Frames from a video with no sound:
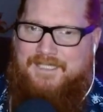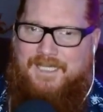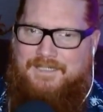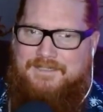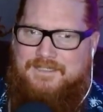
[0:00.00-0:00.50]
they
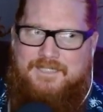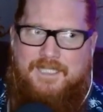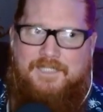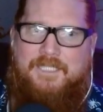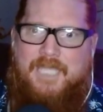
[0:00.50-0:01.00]
kind of just
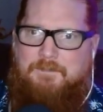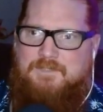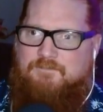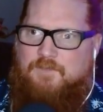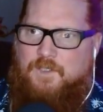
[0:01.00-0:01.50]
stay in the
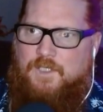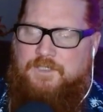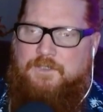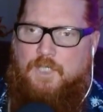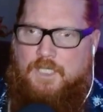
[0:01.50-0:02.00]
atmosphere and
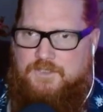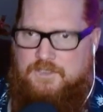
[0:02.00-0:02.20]
then launch